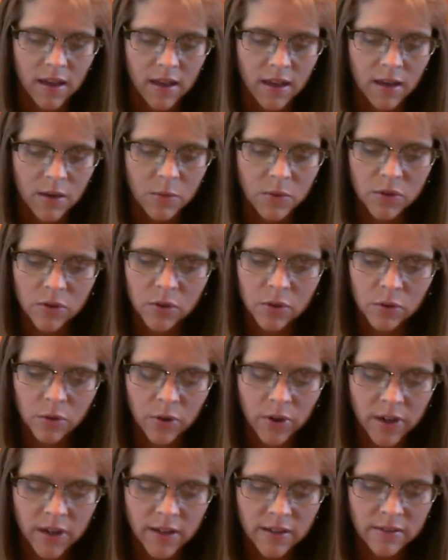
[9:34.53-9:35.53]
It was a
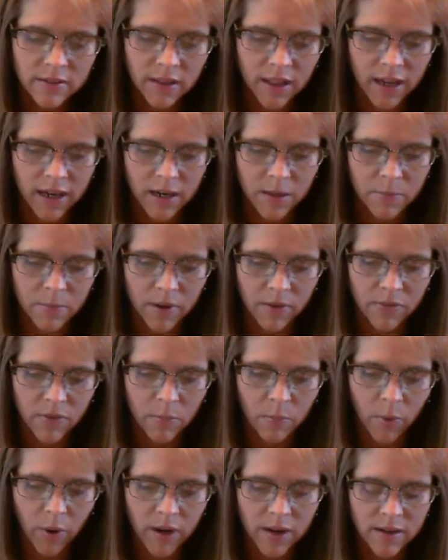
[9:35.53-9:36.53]
glorious light above the
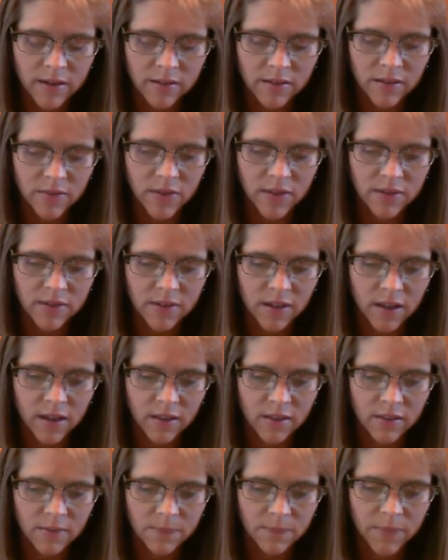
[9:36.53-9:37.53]
brightness of the
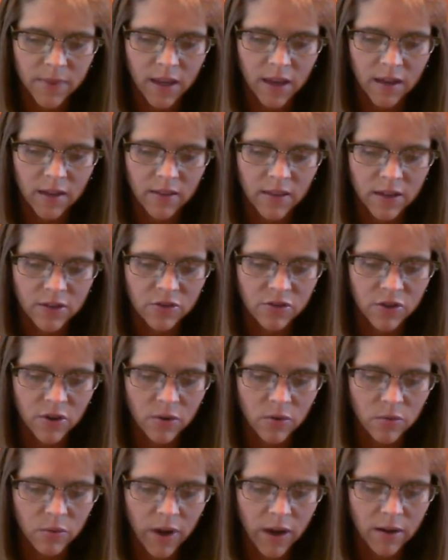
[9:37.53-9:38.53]
sun that
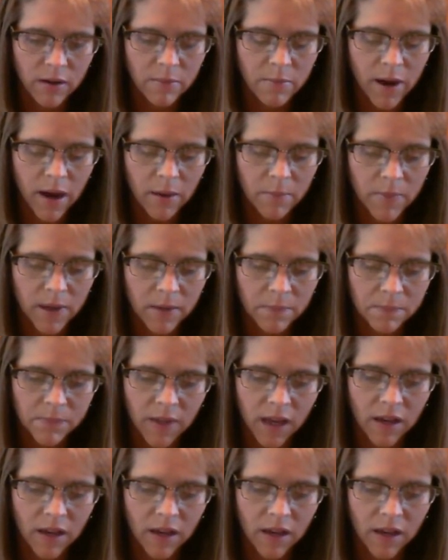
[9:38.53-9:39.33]
shone round about me.